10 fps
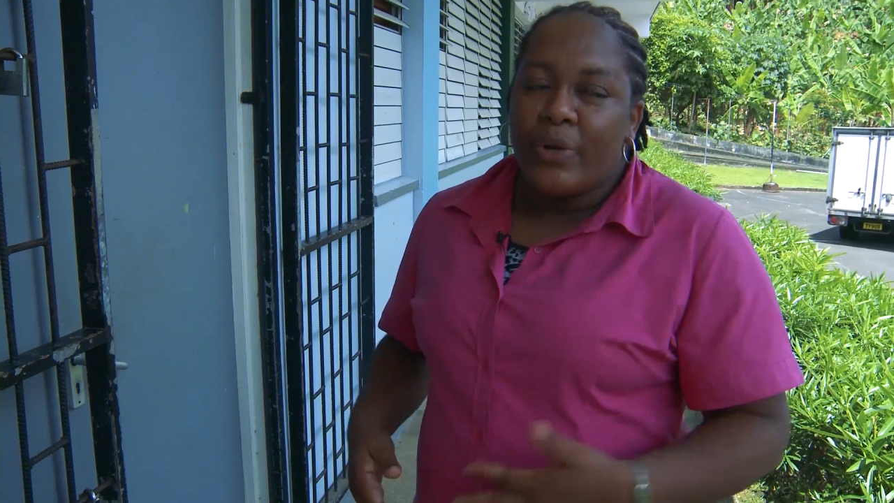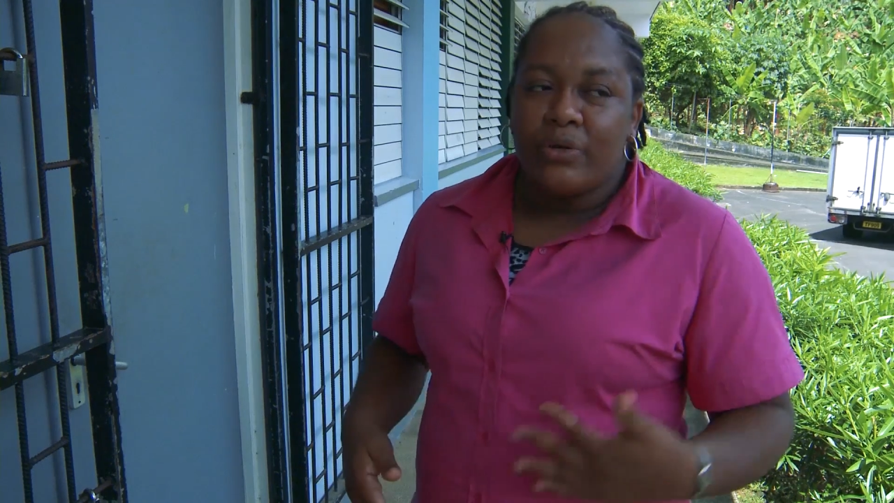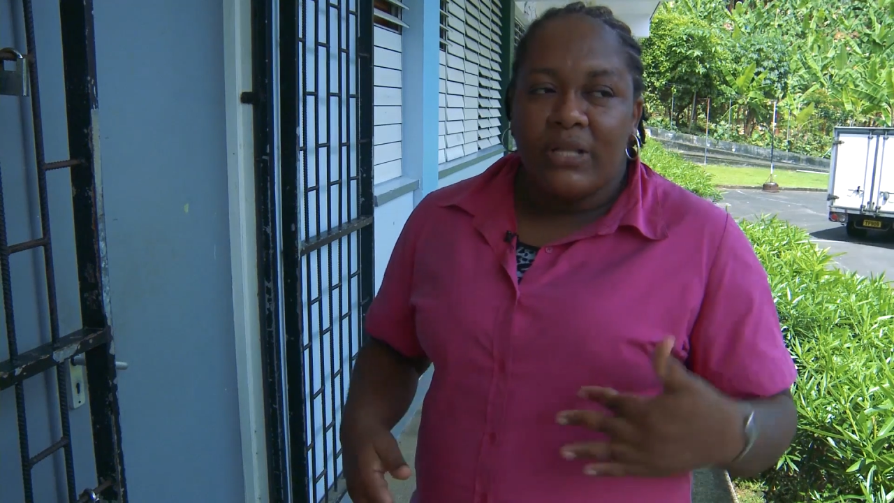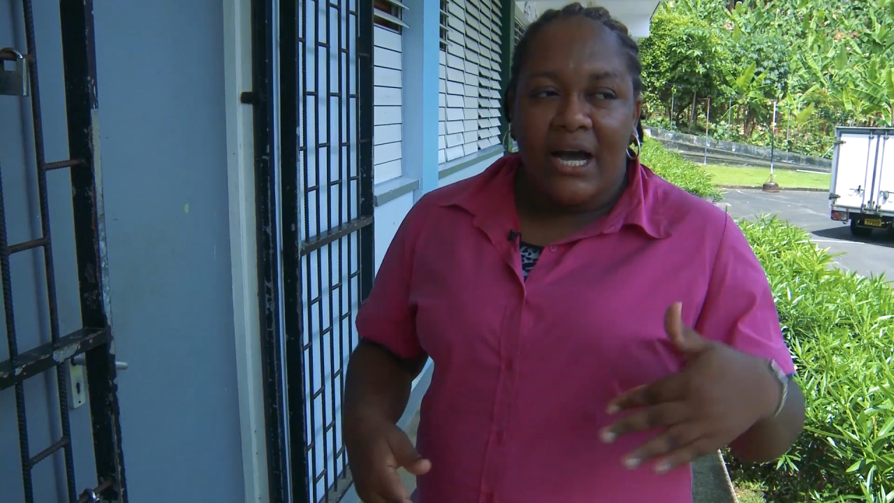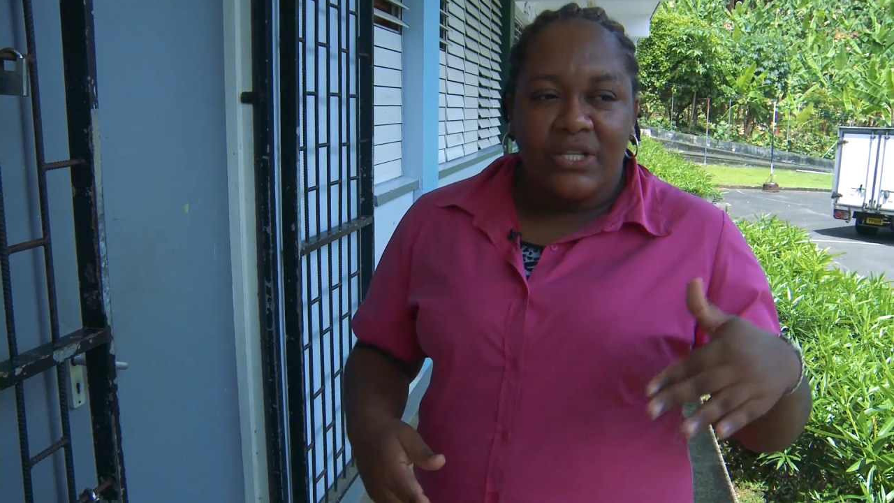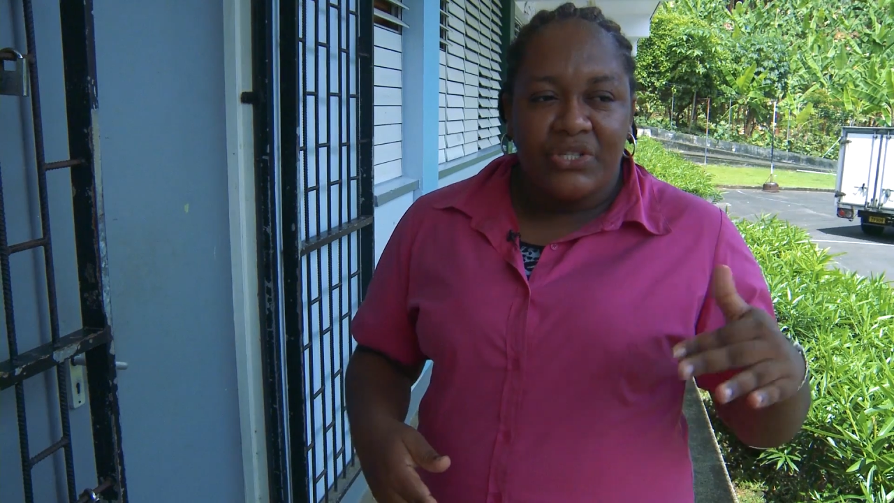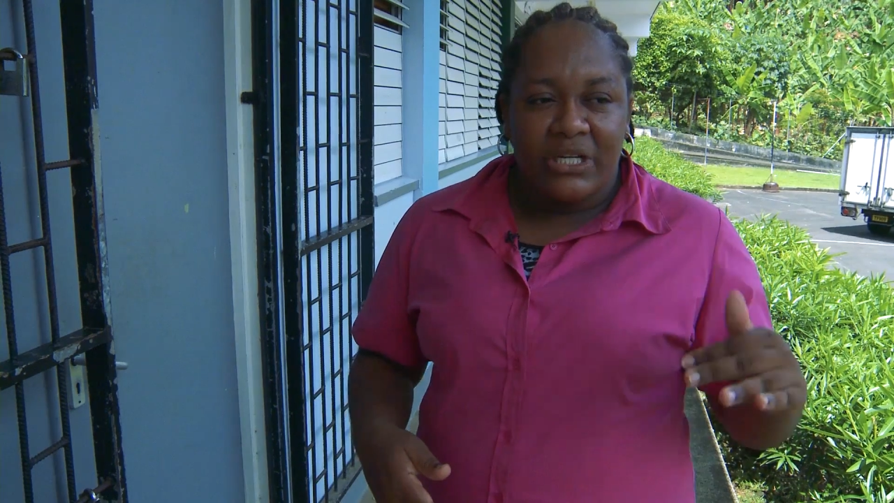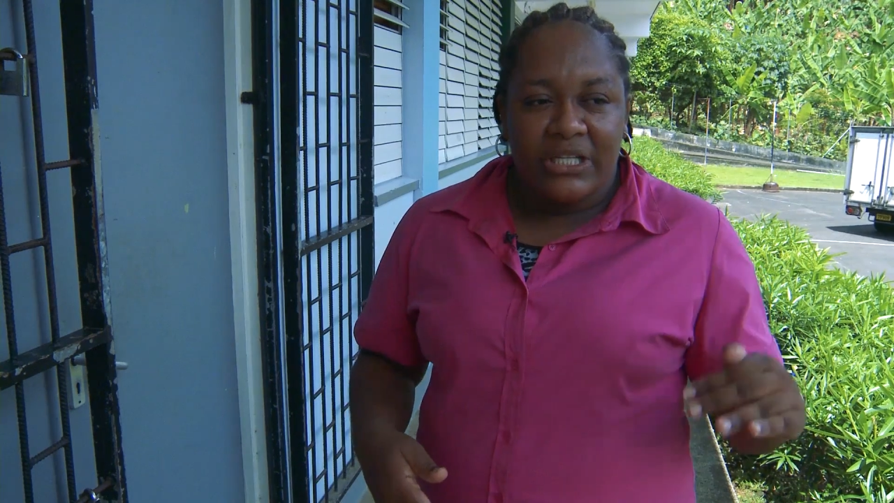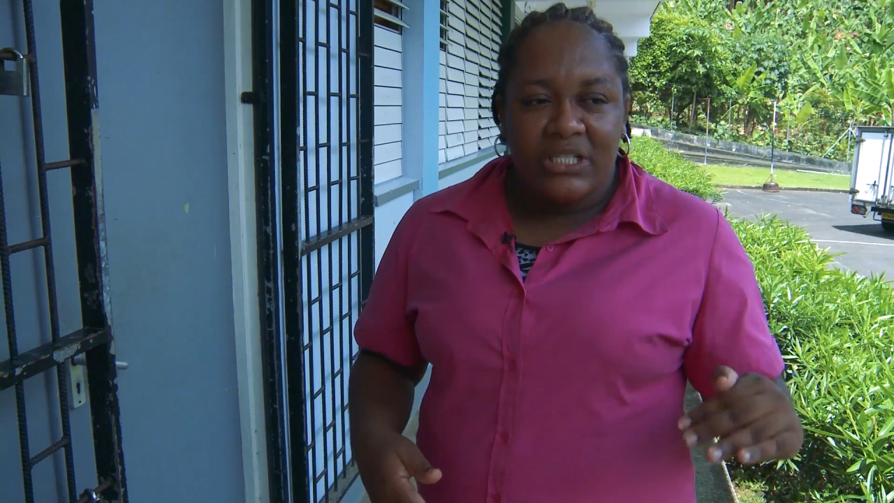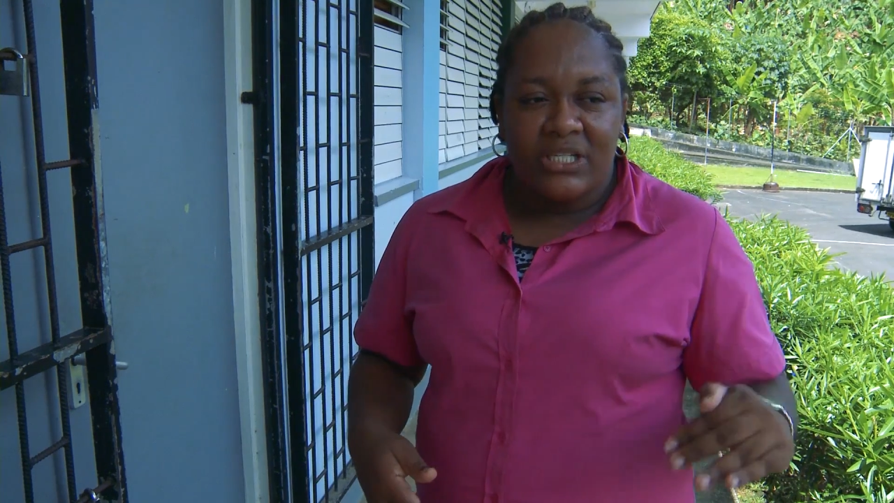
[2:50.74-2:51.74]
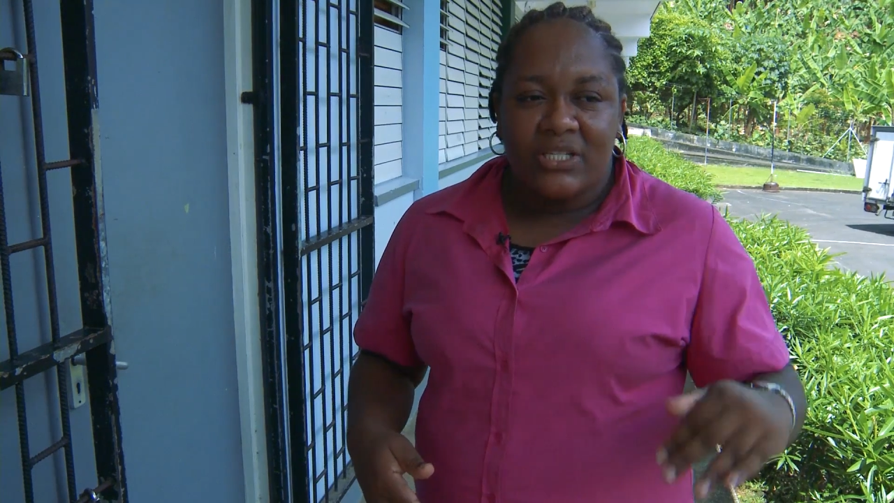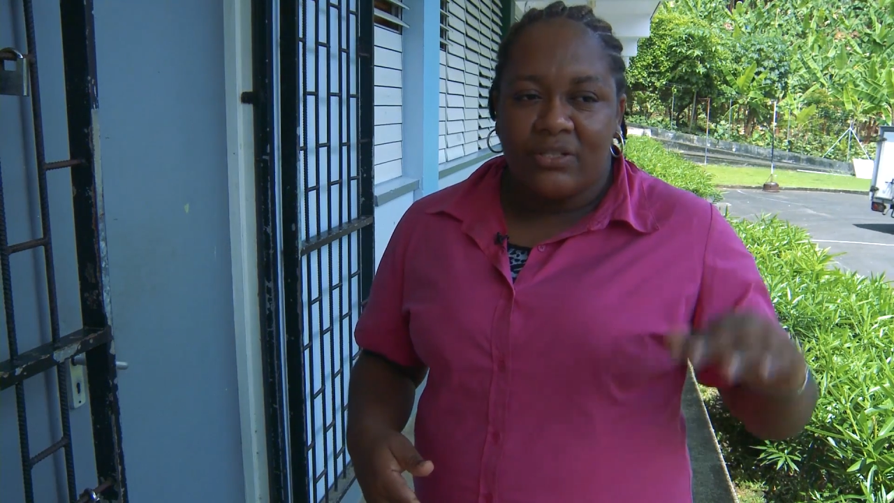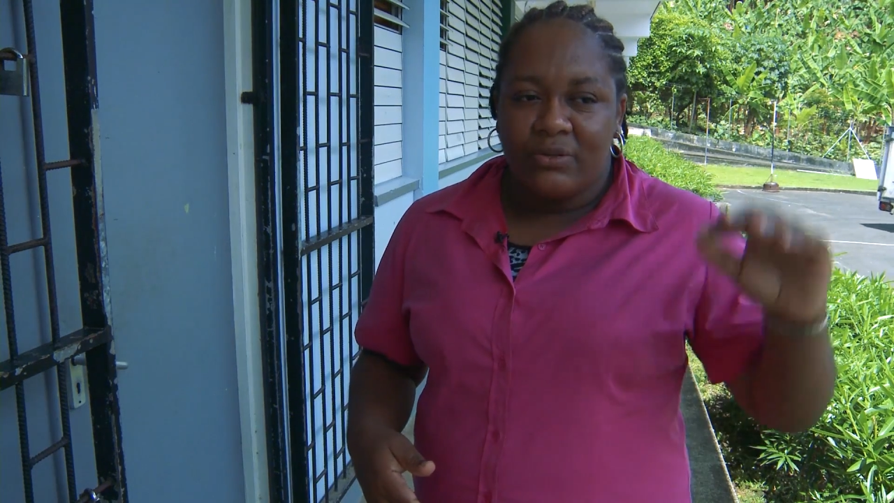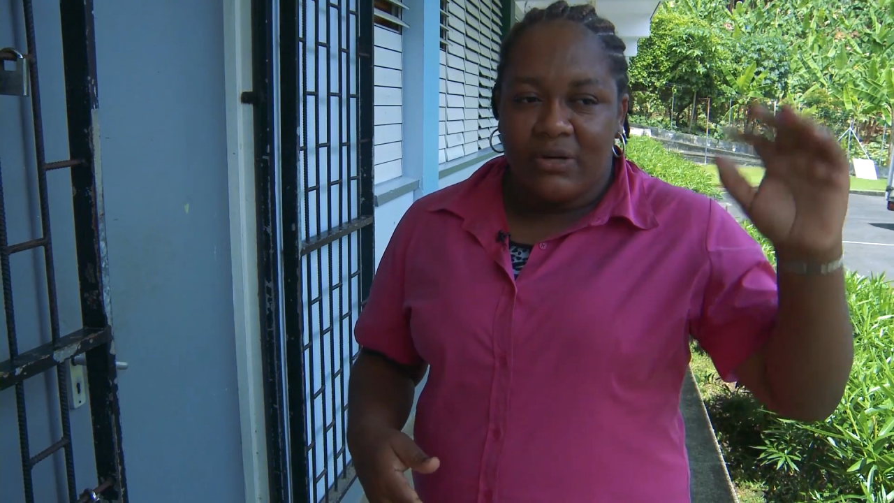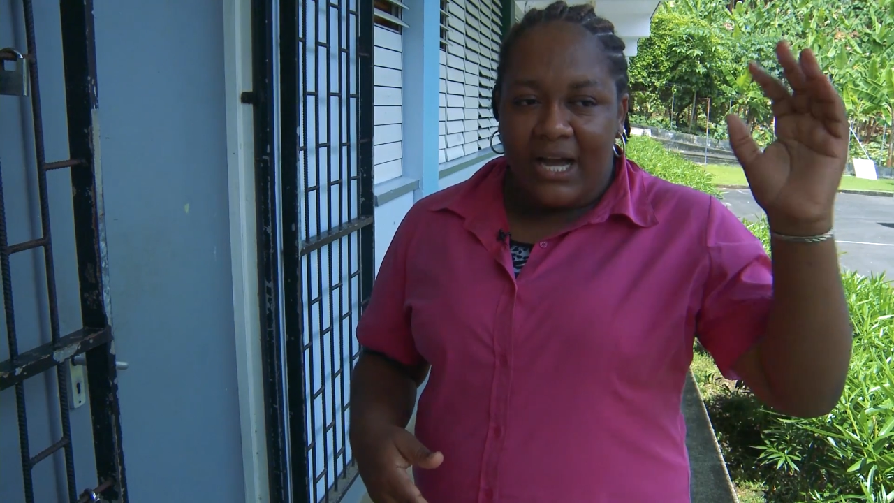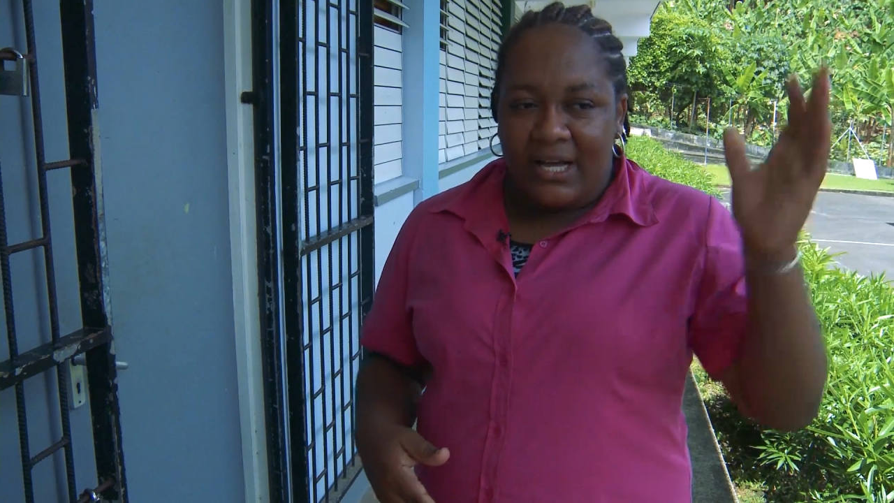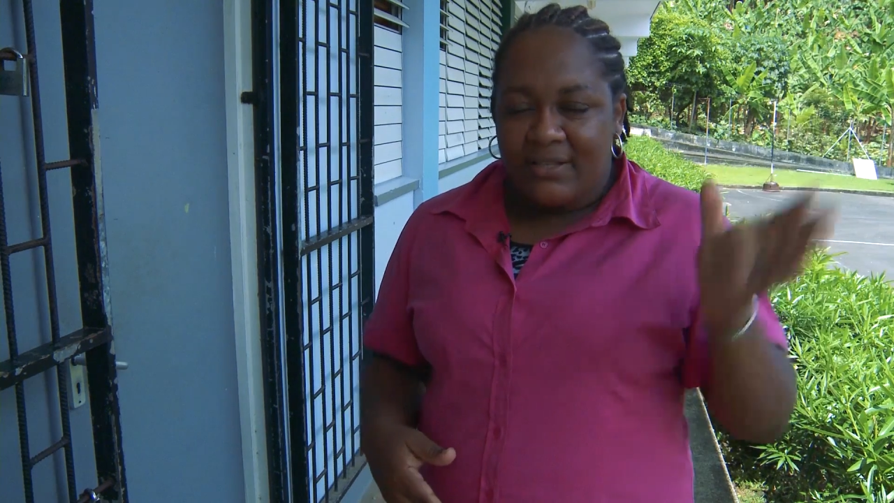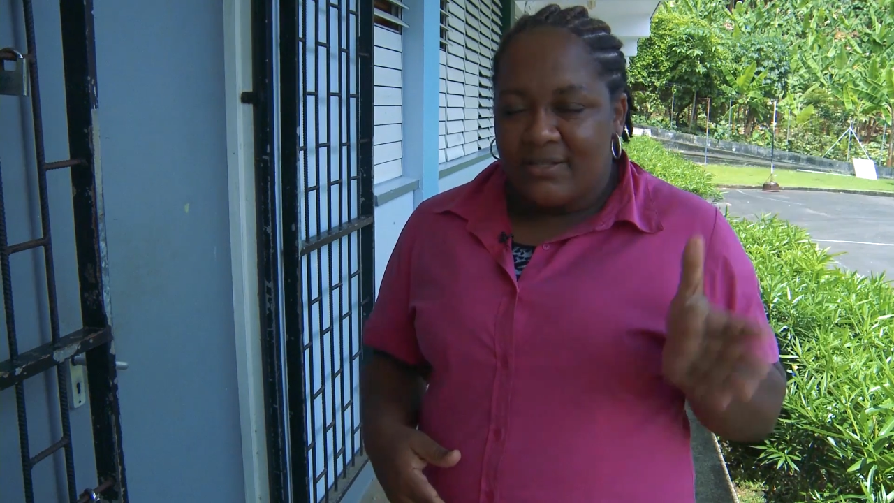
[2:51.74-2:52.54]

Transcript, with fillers: we could actually just look at